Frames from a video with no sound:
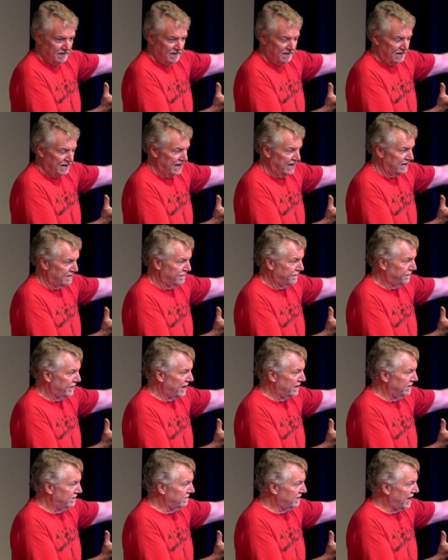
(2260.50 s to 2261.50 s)
I had a
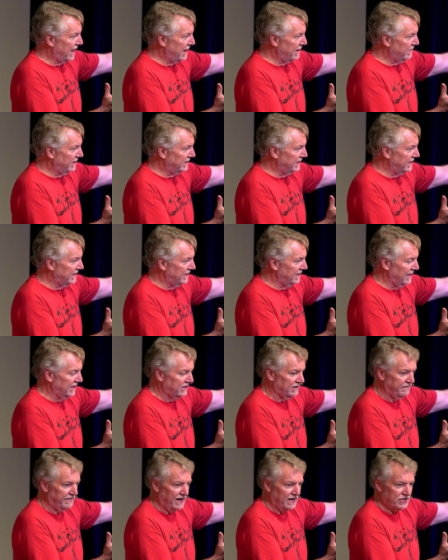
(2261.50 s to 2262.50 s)
friend who came and did an
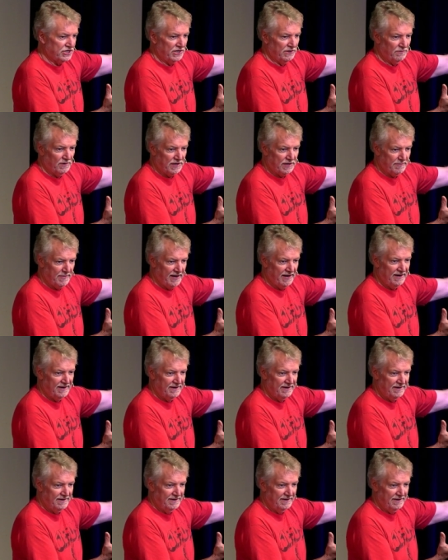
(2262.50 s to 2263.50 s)
intervention with me.
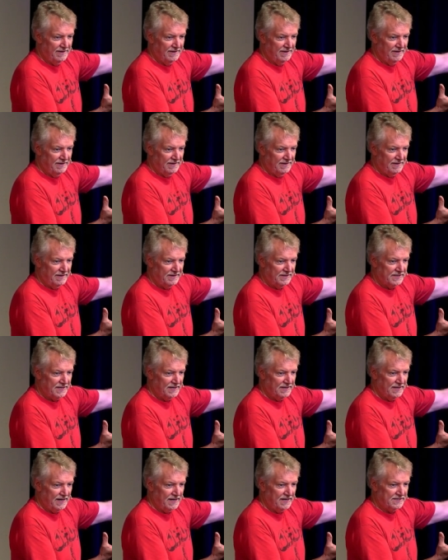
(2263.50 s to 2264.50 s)
He
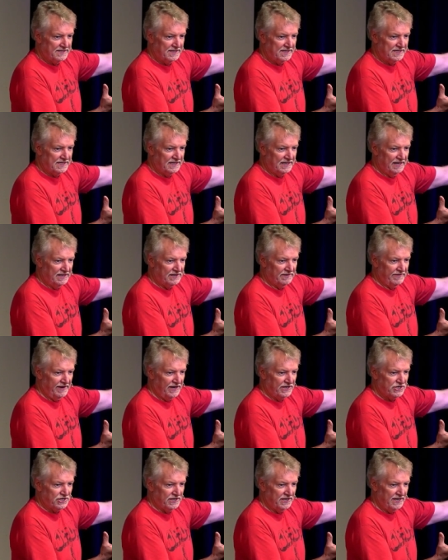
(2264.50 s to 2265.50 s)
said, Dennis, this is an
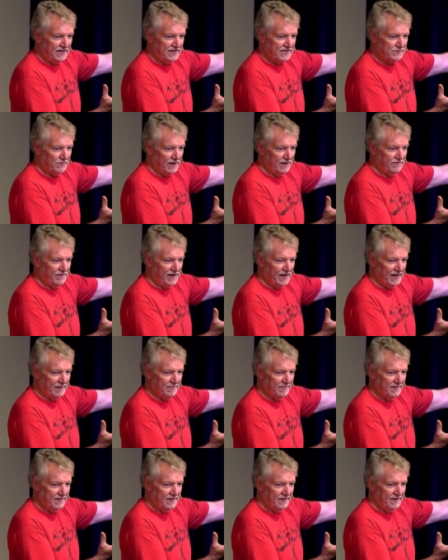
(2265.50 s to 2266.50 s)
intervention. He and his wife came.
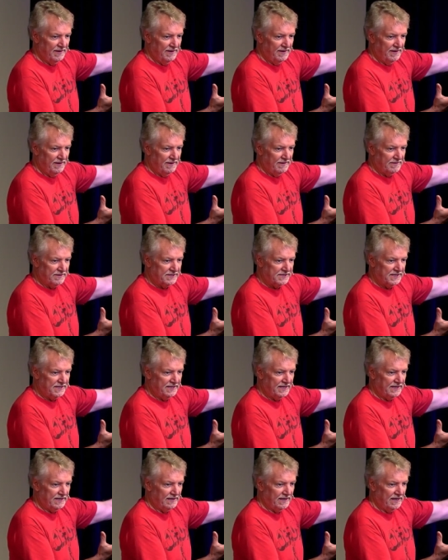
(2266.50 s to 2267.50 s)
We were sitting
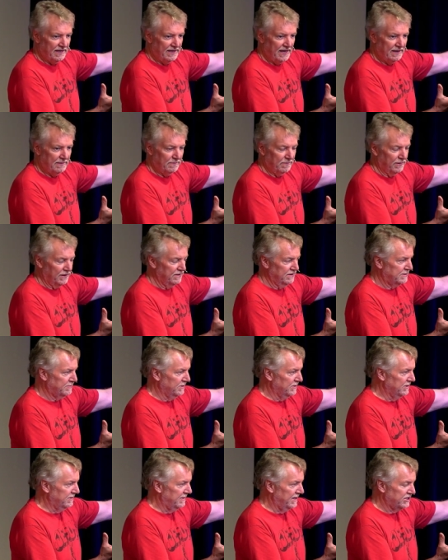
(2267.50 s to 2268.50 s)
at the then Blue
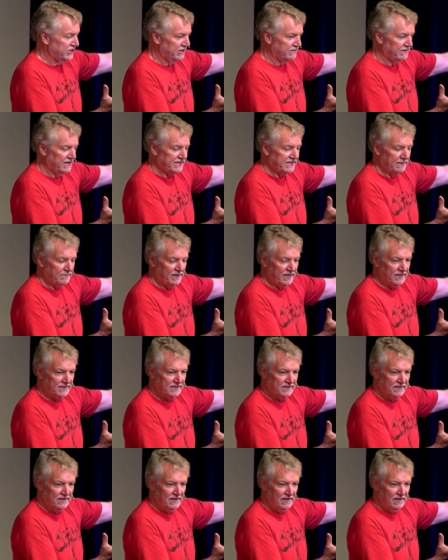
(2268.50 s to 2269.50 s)
Spoon, may she rest in
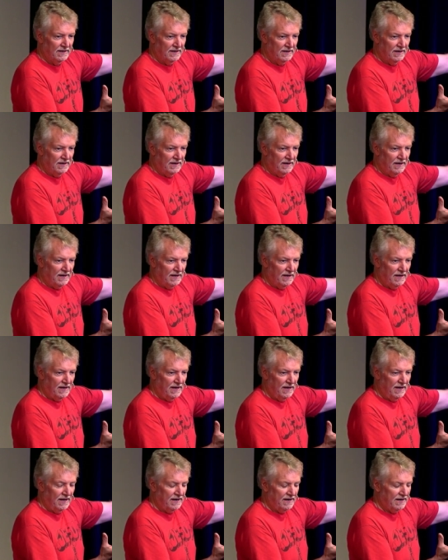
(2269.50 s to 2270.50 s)
peace.
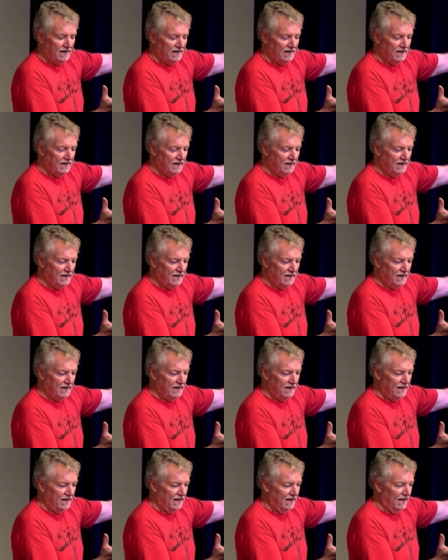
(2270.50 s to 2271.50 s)
And,
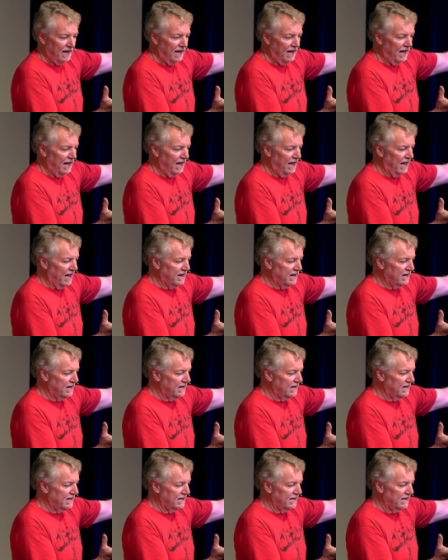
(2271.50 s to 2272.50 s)
and
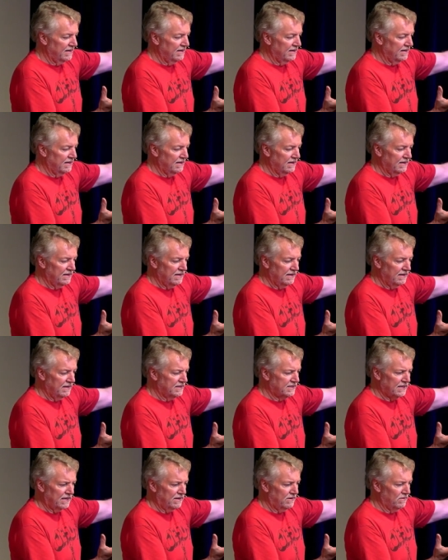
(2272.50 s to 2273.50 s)
he
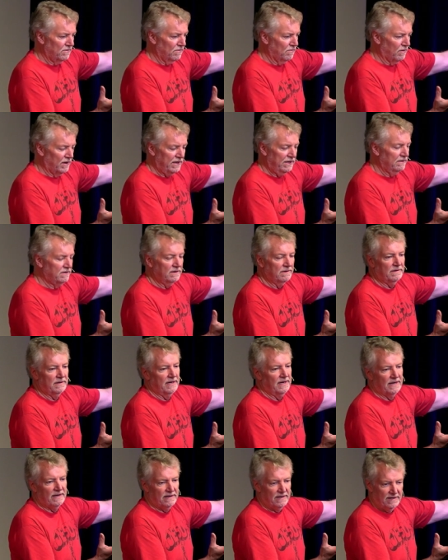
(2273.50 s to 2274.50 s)
said, What are you doing
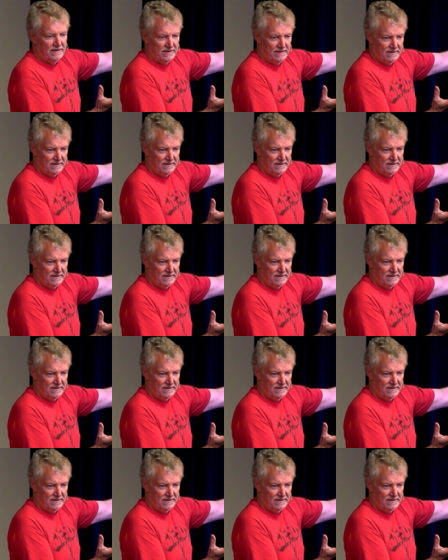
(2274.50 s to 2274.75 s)
here?